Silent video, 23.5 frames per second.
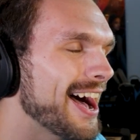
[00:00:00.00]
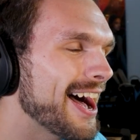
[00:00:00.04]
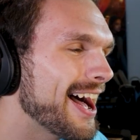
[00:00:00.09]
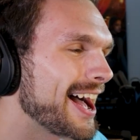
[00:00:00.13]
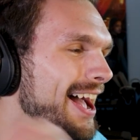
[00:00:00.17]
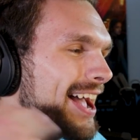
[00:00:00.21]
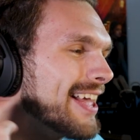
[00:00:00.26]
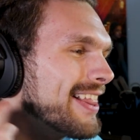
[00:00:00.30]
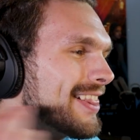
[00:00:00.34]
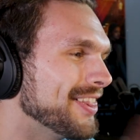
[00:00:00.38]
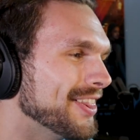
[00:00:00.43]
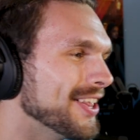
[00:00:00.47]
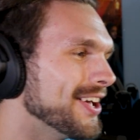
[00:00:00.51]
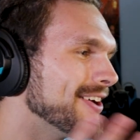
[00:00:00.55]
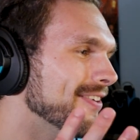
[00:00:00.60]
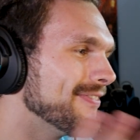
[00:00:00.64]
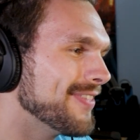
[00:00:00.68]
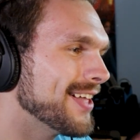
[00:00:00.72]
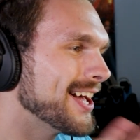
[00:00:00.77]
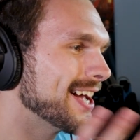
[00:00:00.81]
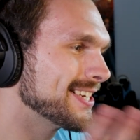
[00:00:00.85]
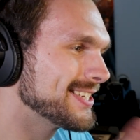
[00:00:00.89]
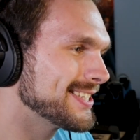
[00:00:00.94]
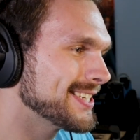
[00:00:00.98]
I
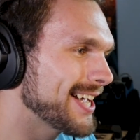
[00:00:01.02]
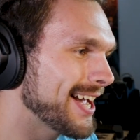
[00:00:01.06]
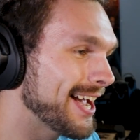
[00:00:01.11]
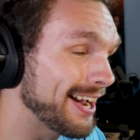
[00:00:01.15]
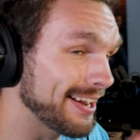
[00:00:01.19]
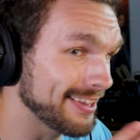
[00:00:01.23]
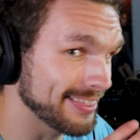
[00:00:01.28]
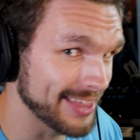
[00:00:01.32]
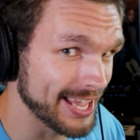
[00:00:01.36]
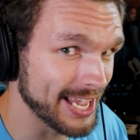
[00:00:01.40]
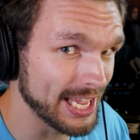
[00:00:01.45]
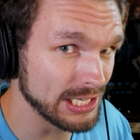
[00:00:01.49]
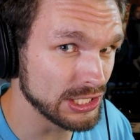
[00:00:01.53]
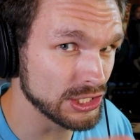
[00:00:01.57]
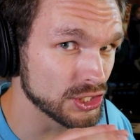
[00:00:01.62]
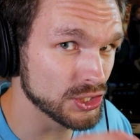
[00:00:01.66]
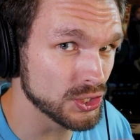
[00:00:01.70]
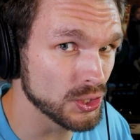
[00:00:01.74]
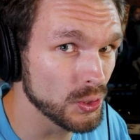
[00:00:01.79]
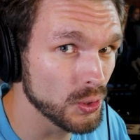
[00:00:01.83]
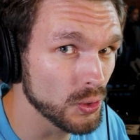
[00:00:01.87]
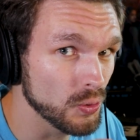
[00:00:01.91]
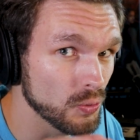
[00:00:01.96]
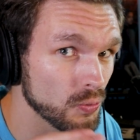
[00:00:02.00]
love that tag.
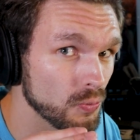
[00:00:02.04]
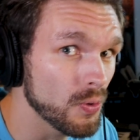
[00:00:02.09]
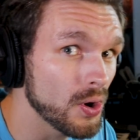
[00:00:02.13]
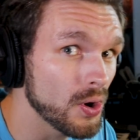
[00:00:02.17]
That you